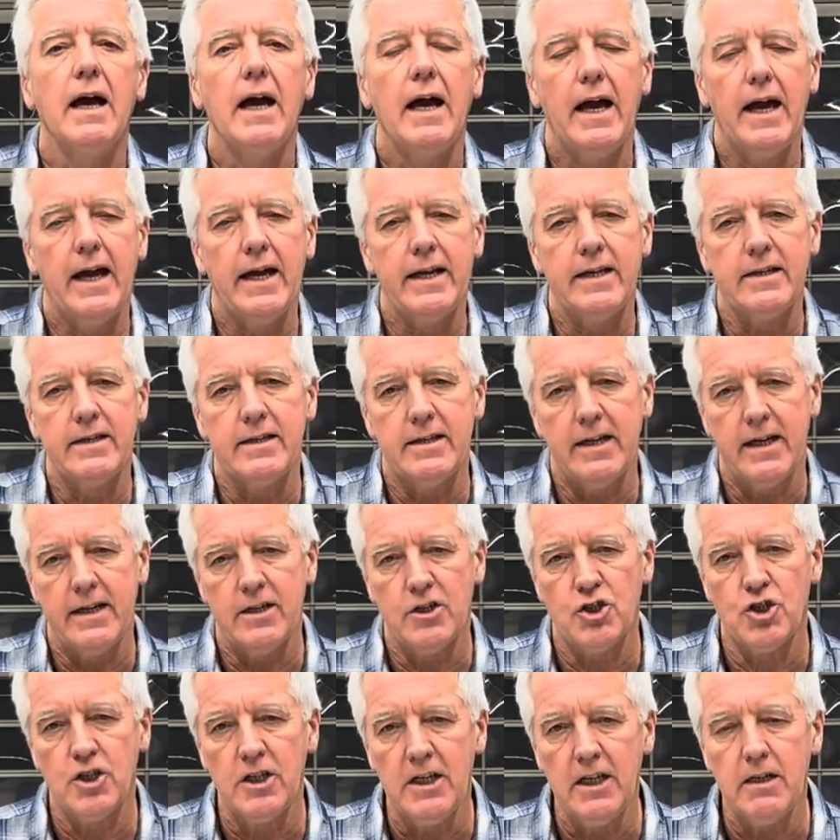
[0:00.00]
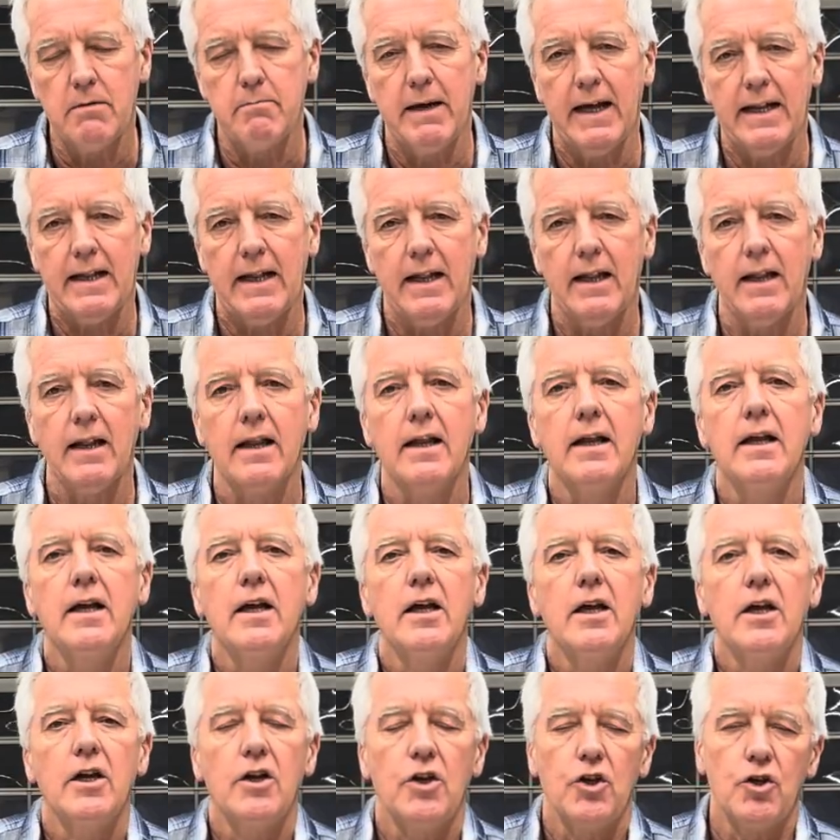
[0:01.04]
and sheet metal,
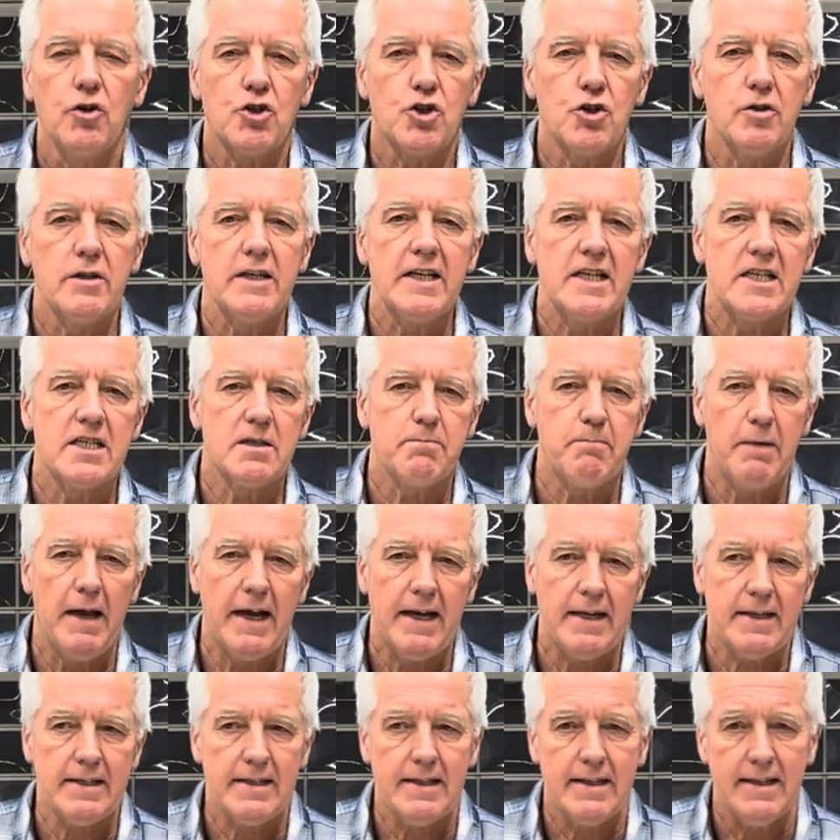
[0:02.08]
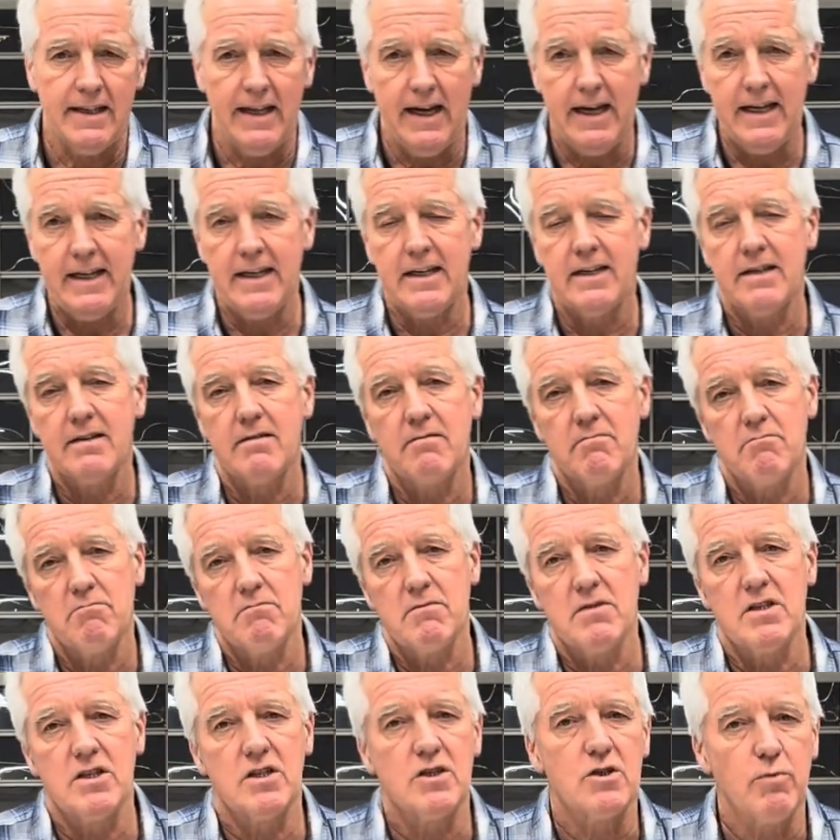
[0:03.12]
you should expect like
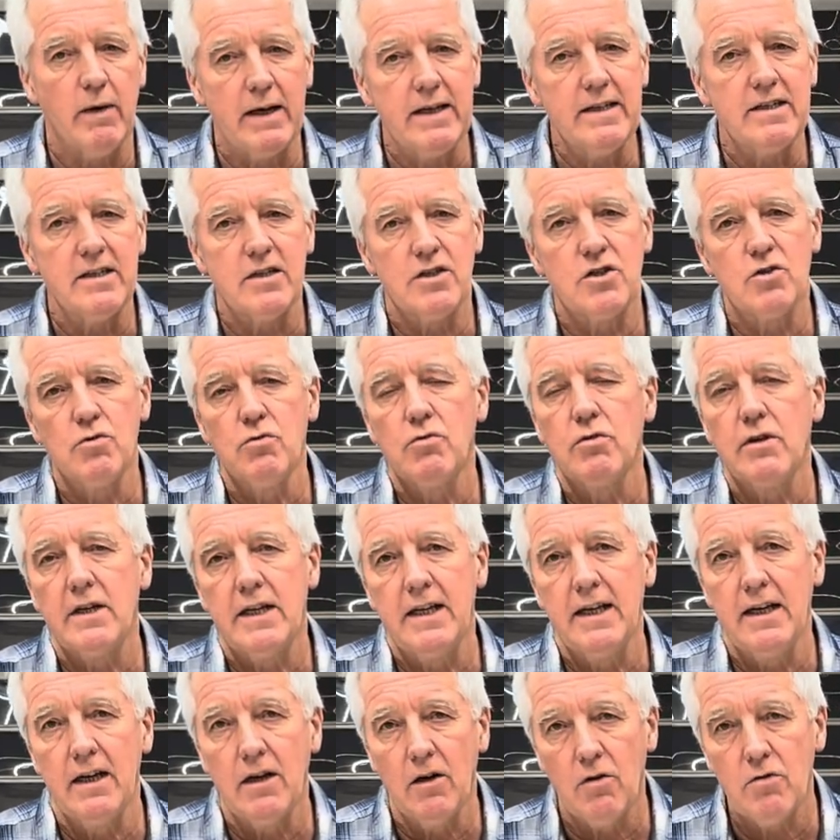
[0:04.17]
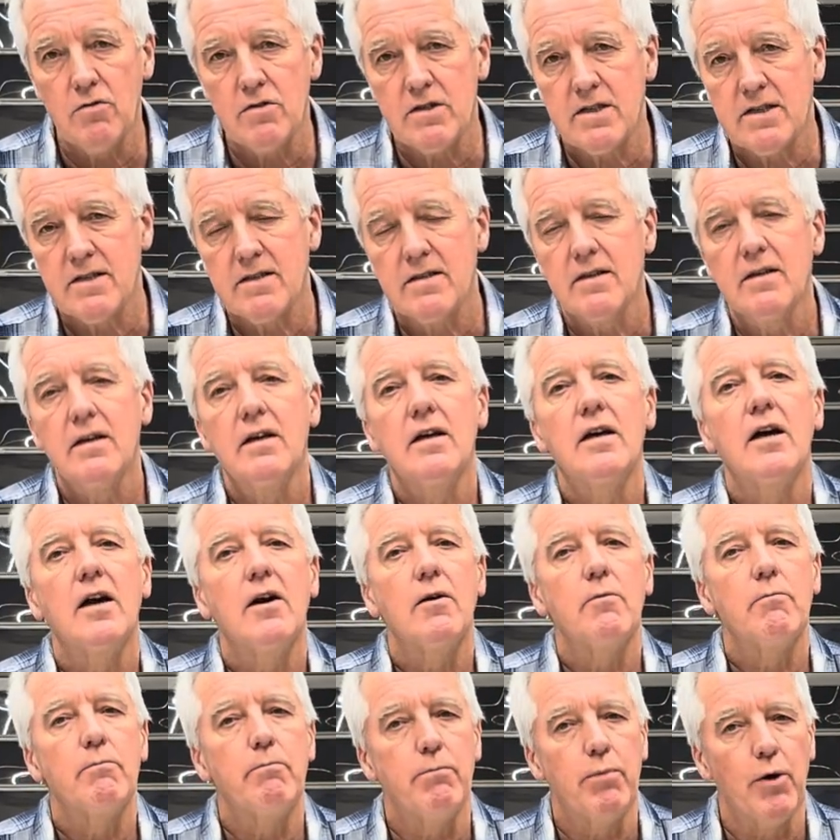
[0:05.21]
22 kilos
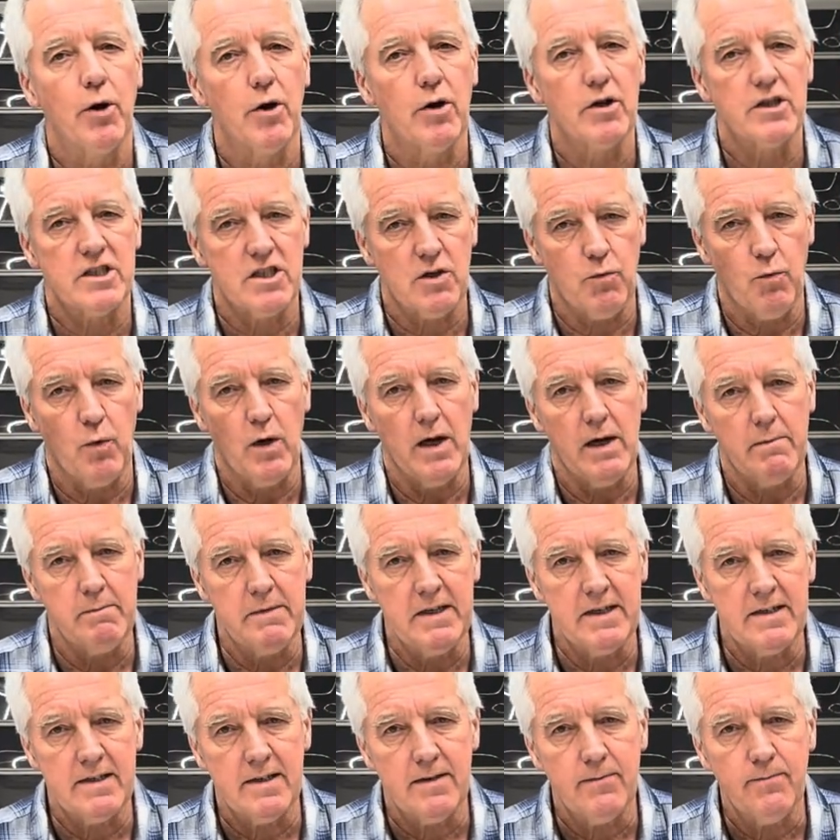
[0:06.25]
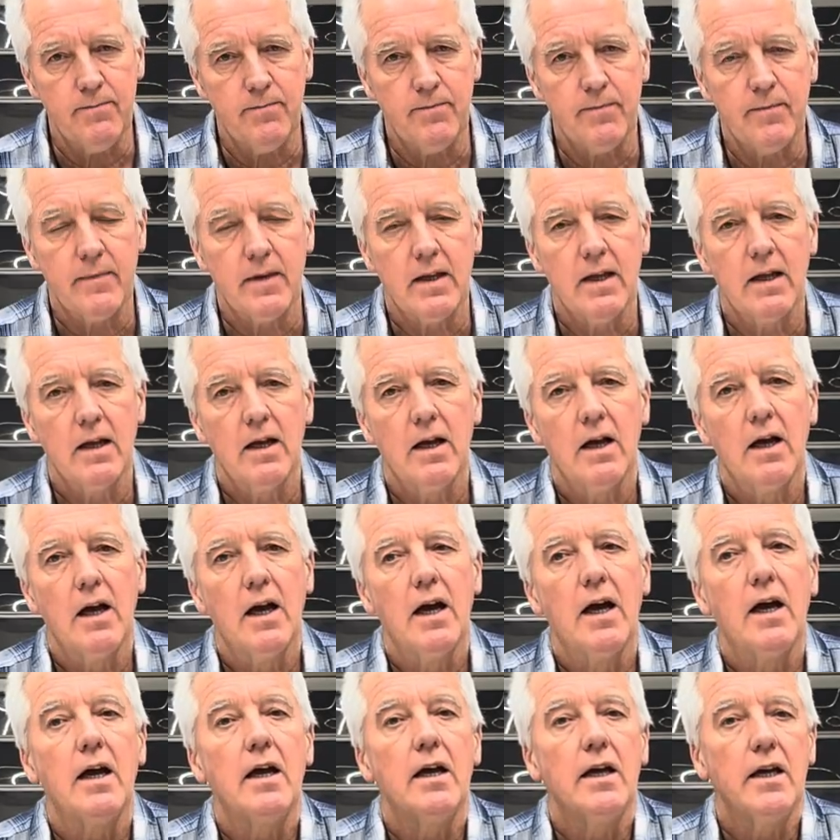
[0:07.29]
per square meter.
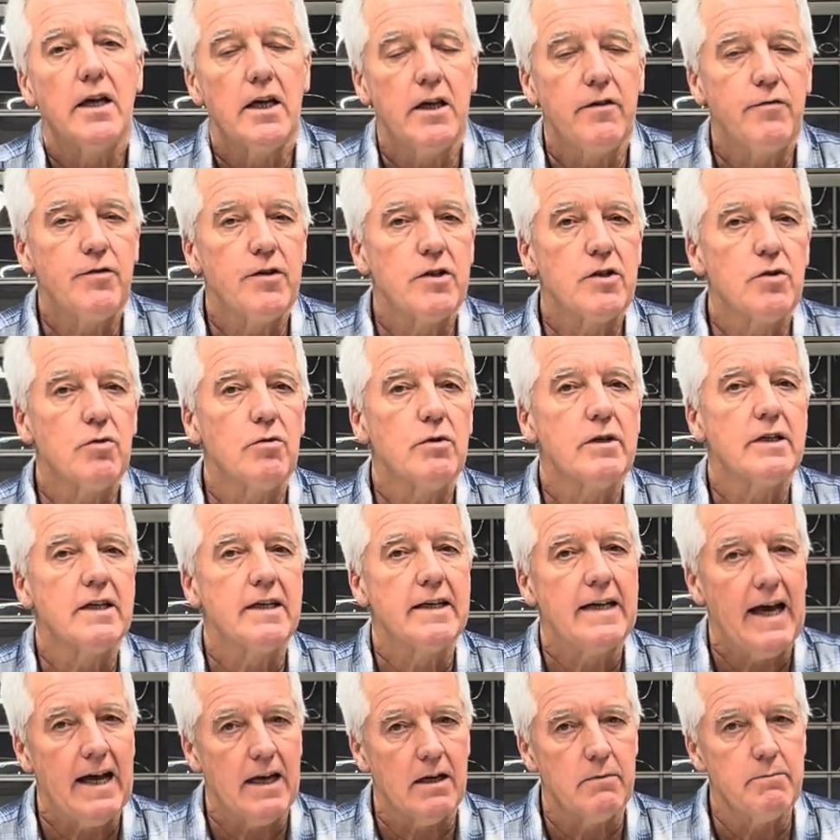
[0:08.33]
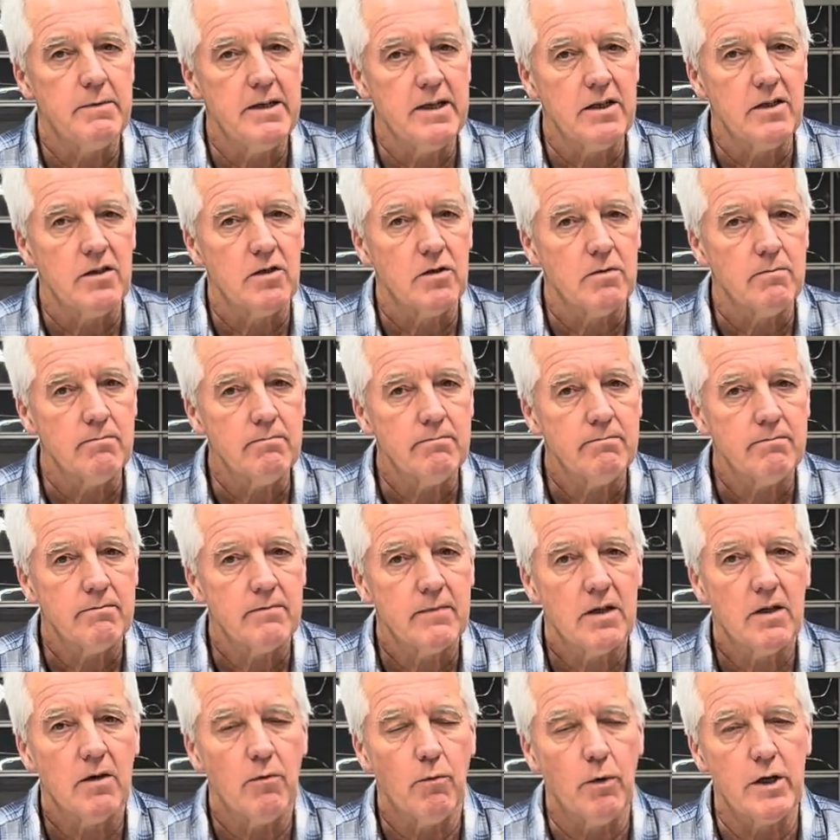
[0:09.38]
If you do it in aluminium,
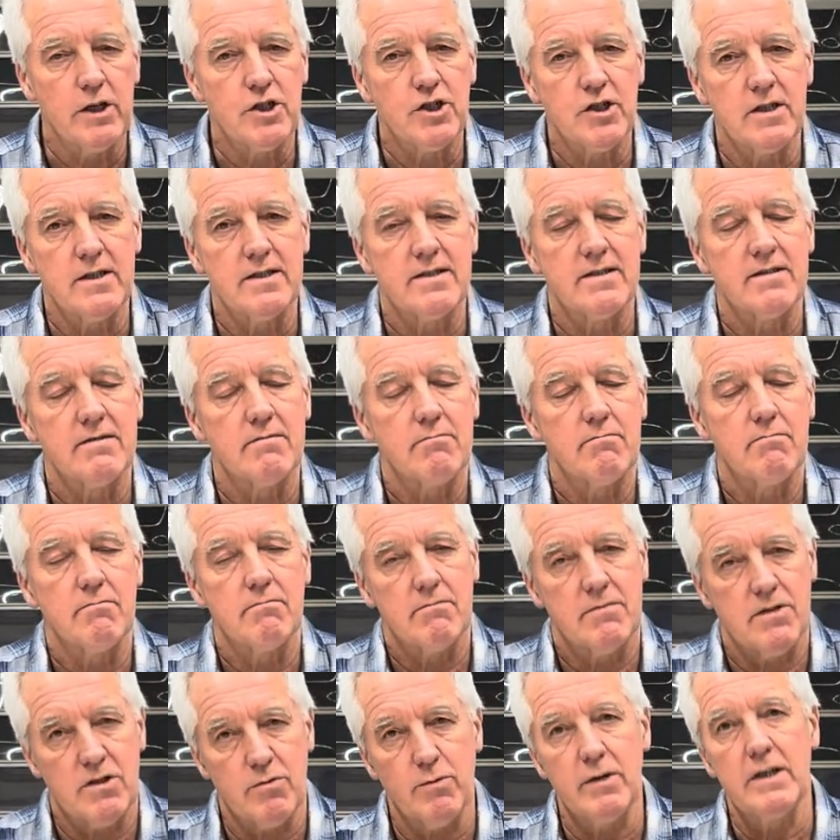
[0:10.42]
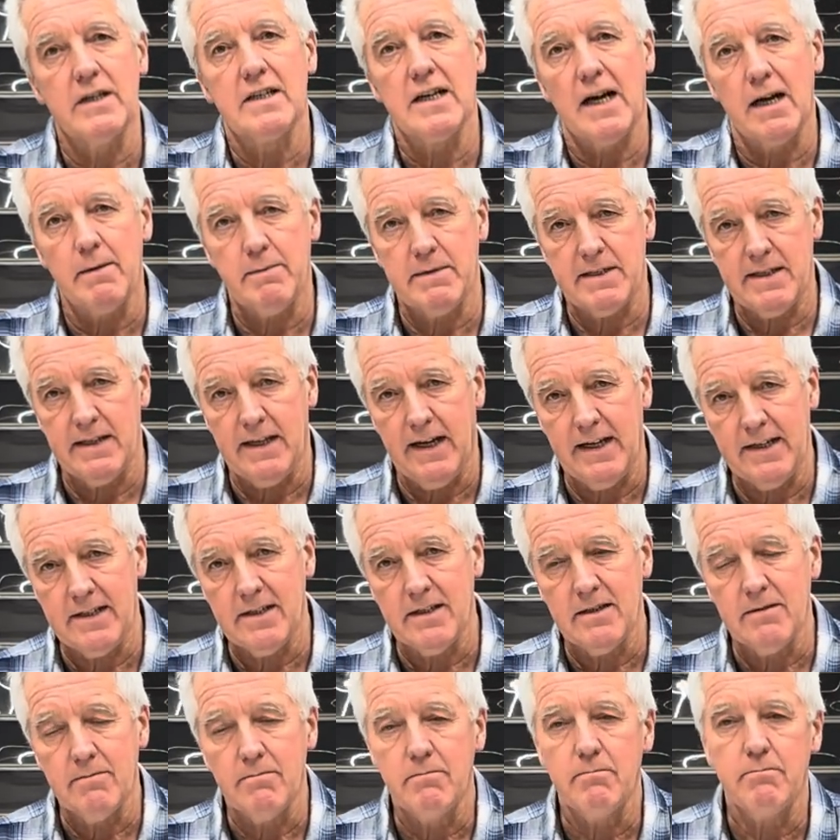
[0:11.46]
which is 3 times
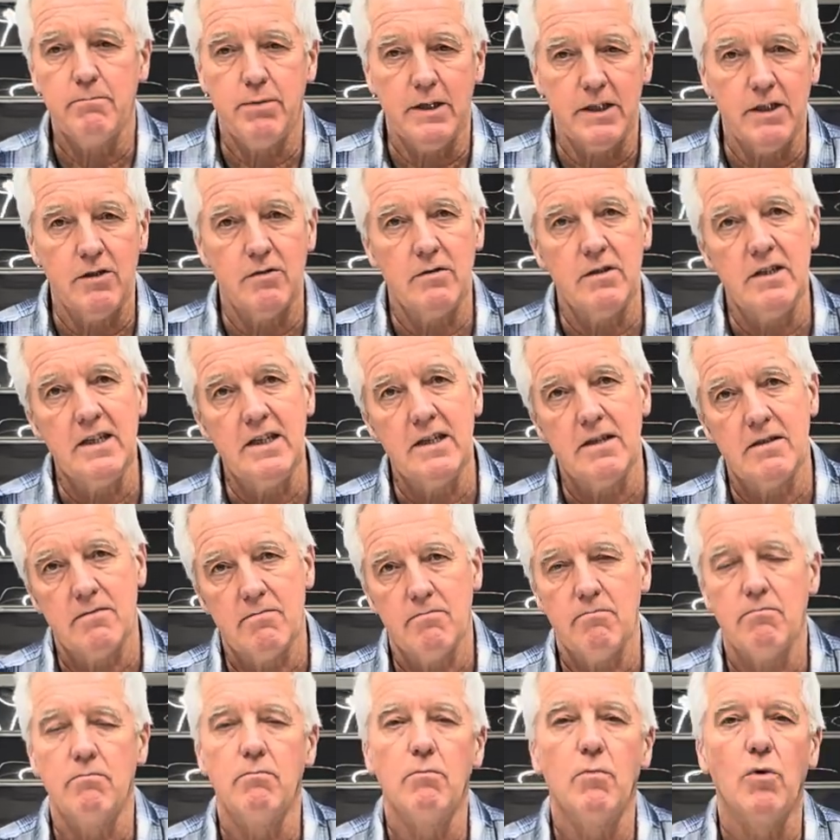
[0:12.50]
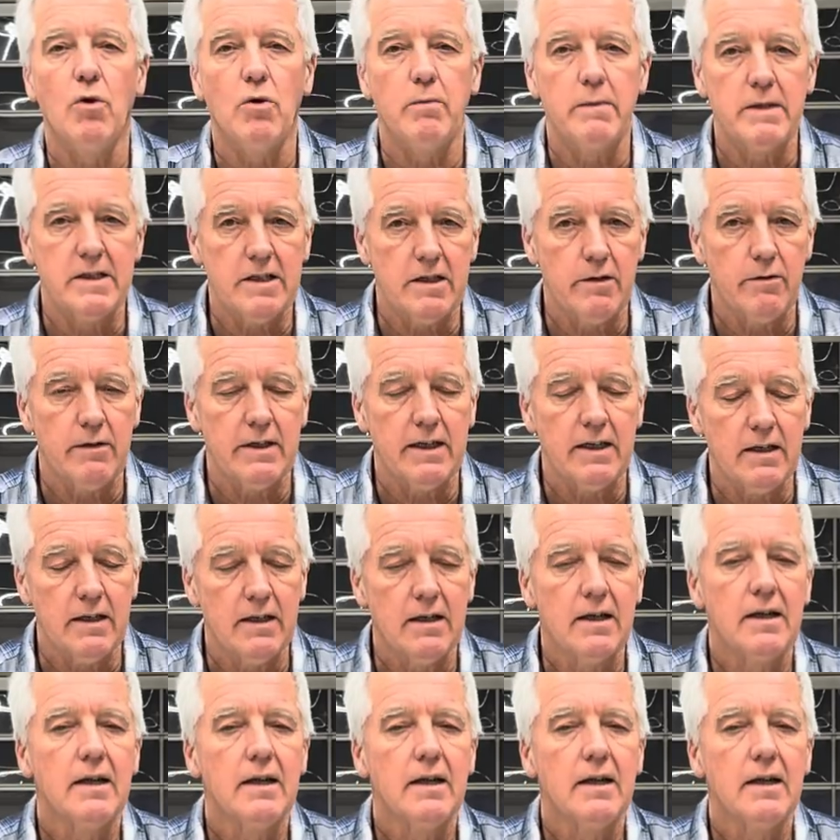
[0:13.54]
lighter, but you need more material,